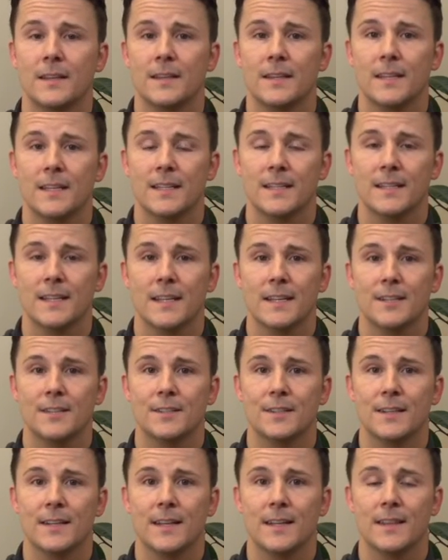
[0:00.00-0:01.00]
the
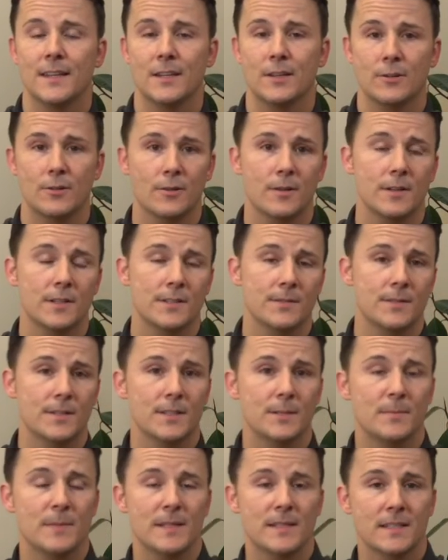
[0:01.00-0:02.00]
intonation and the endurance for
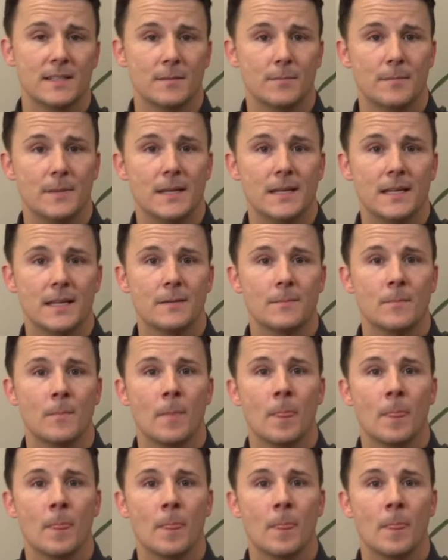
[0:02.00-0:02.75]
this piece can be.